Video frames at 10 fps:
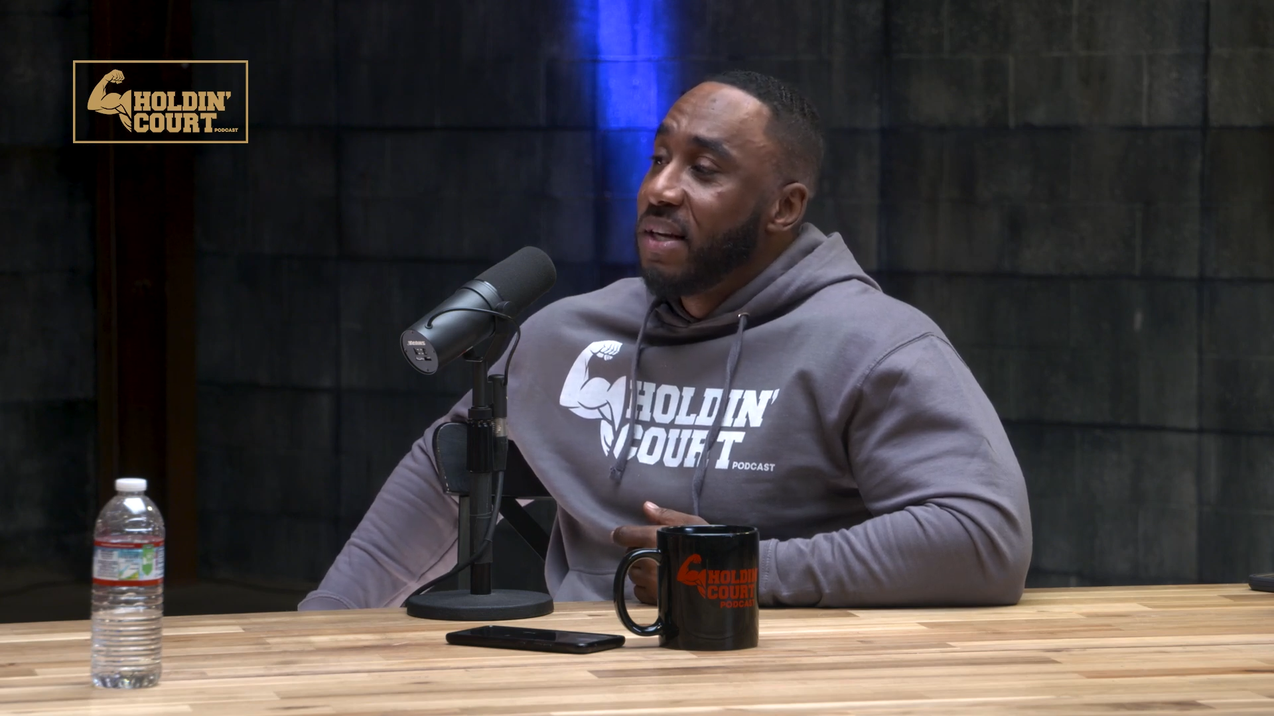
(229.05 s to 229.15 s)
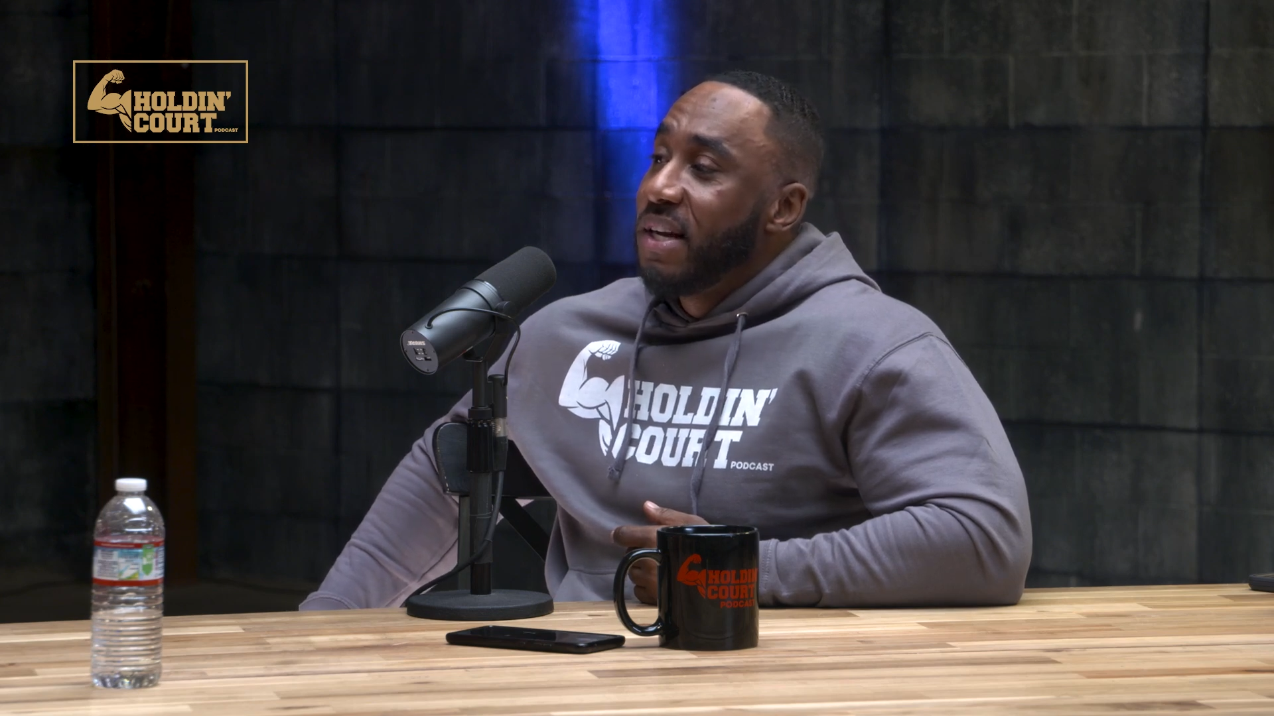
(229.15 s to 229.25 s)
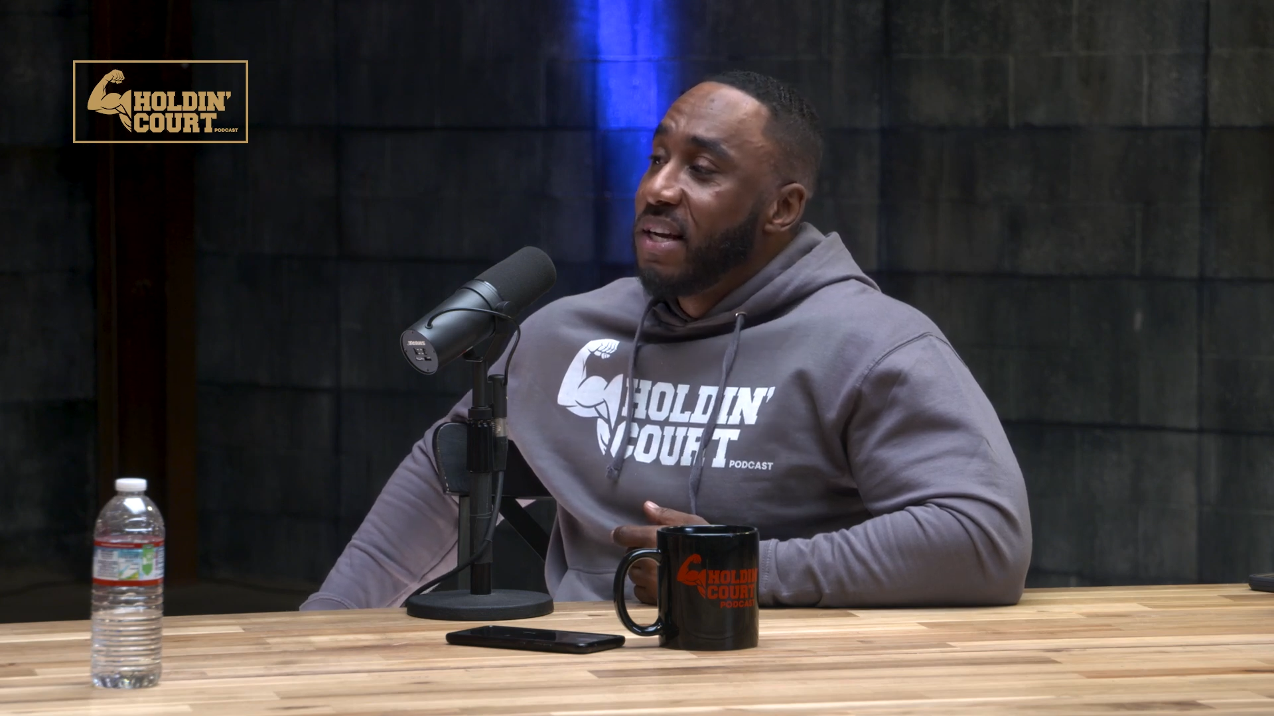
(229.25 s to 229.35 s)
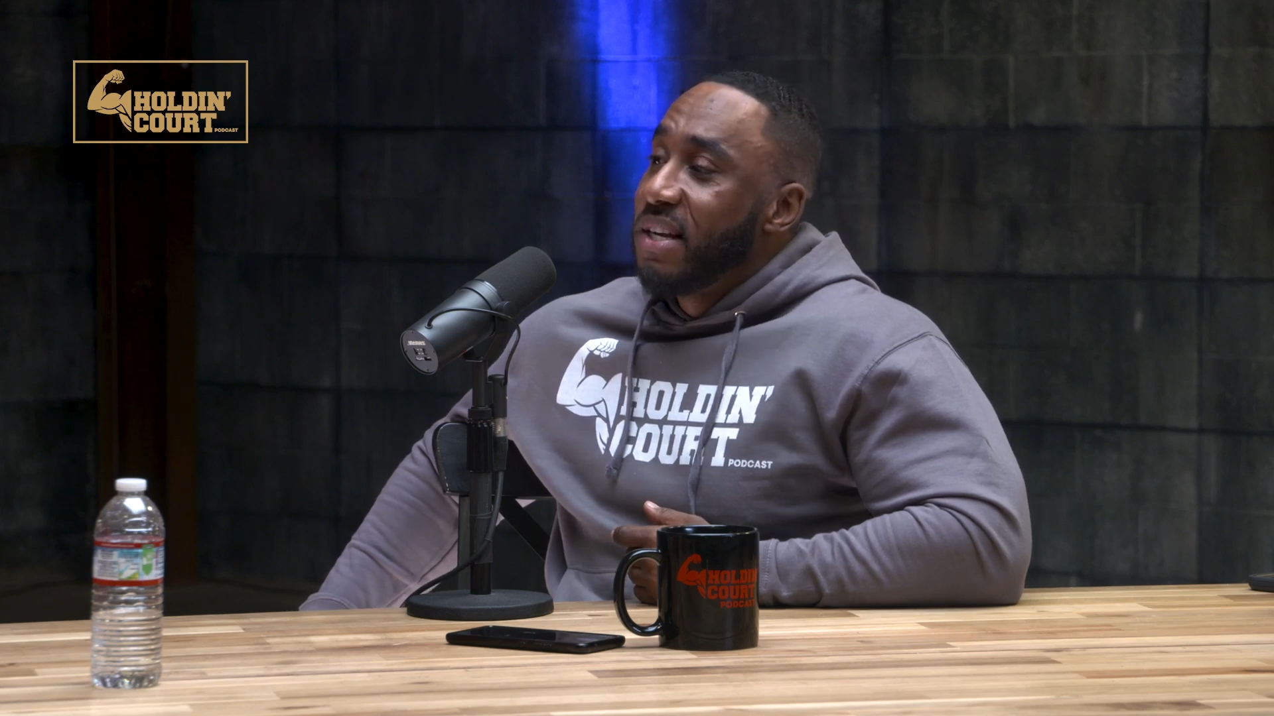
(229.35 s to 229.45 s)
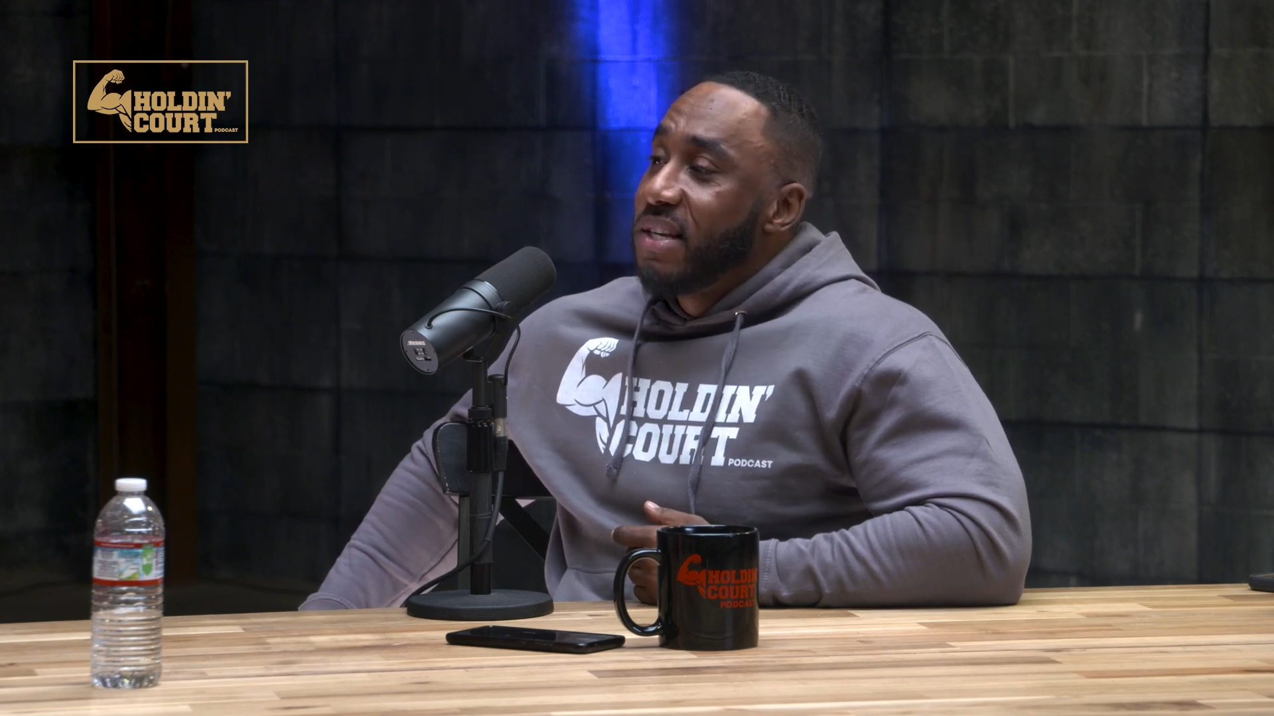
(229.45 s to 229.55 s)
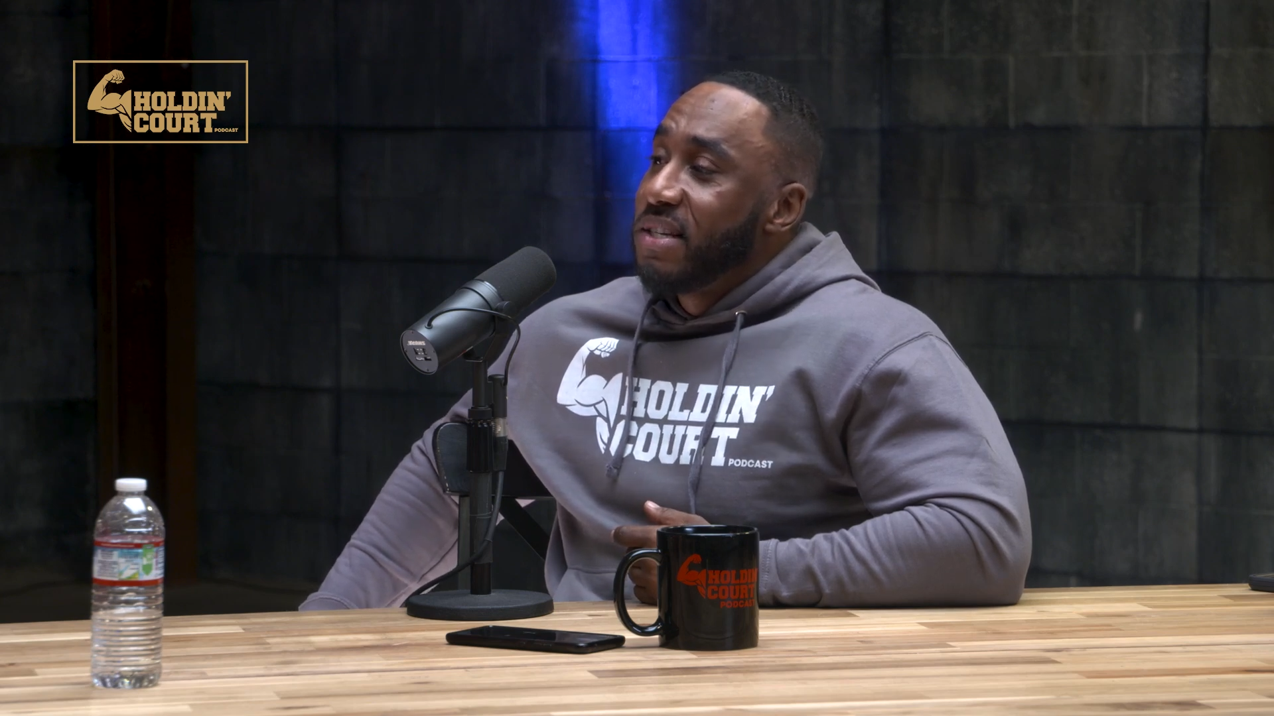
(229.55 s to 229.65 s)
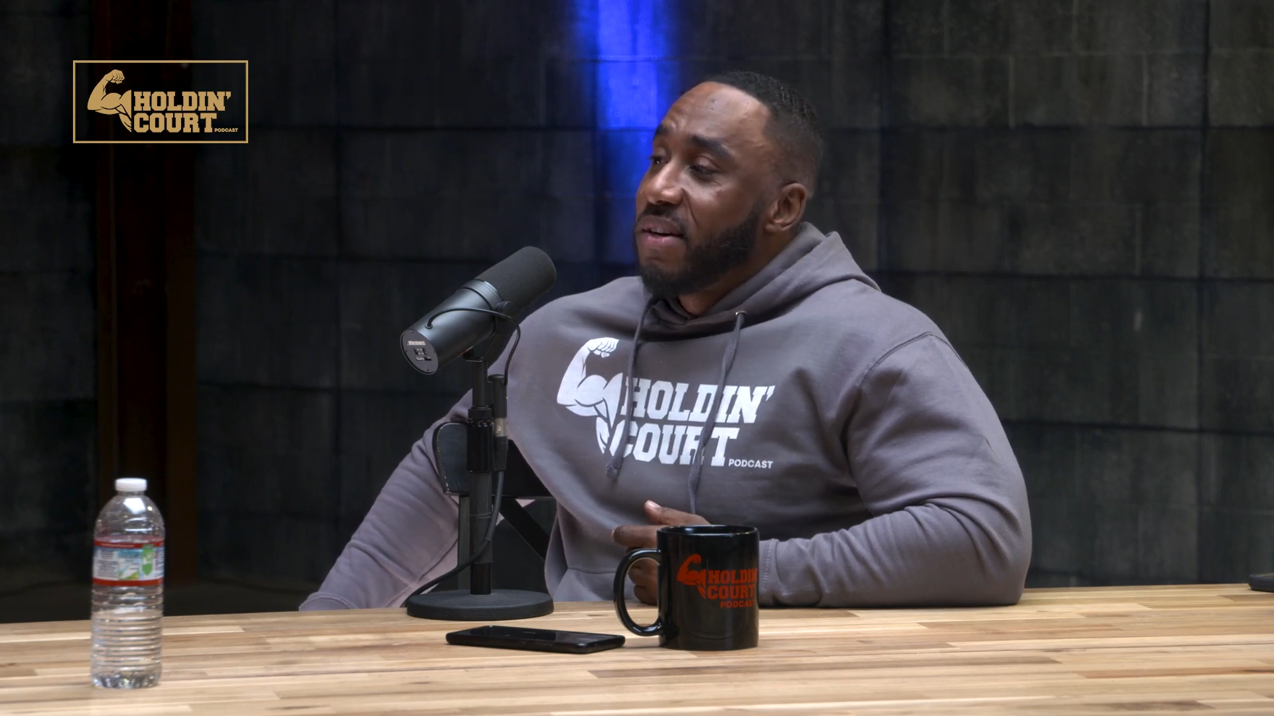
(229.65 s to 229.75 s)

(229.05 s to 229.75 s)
Yeah, for sure.